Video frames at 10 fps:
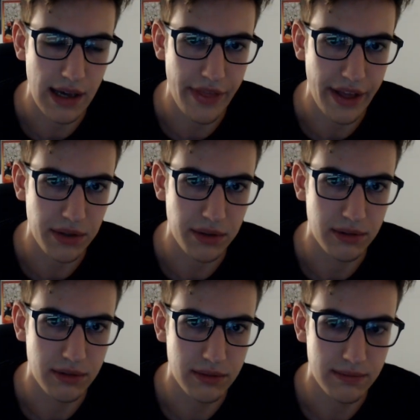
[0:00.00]
Thank you.
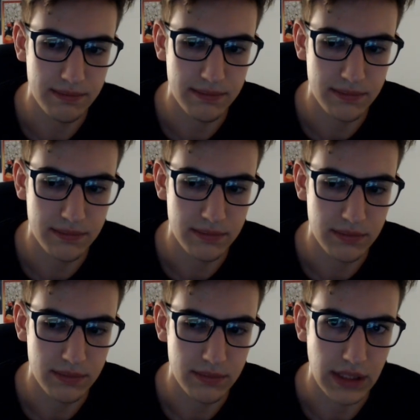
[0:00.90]

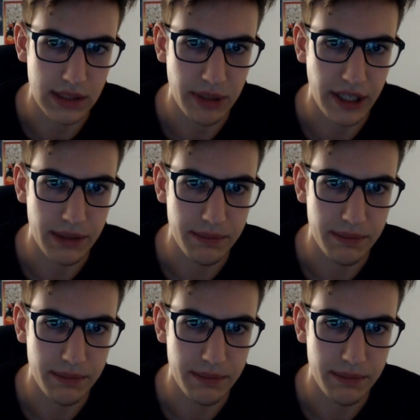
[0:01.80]
And bye.